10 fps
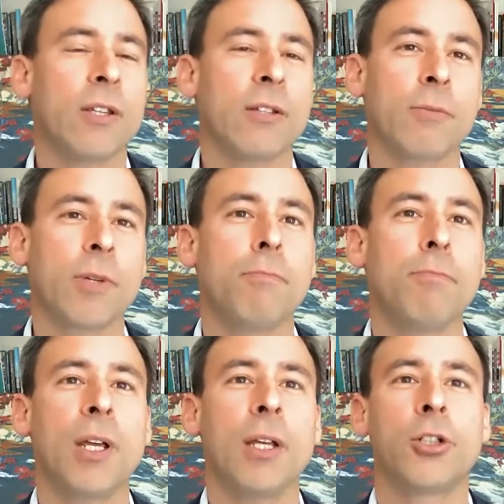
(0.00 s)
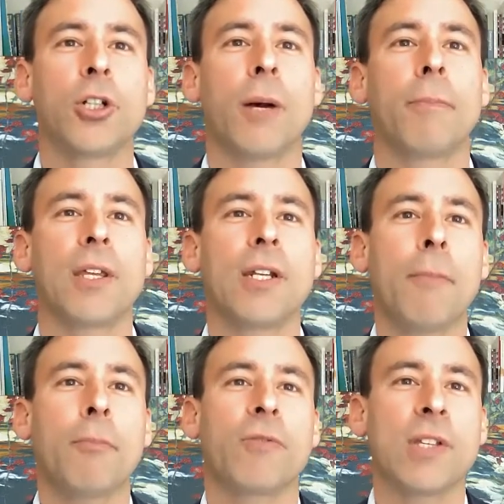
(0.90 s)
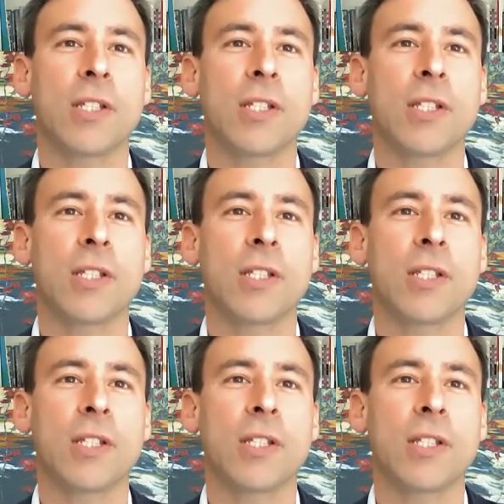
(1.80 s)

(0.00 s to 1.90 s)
there's been a big jump in the number of these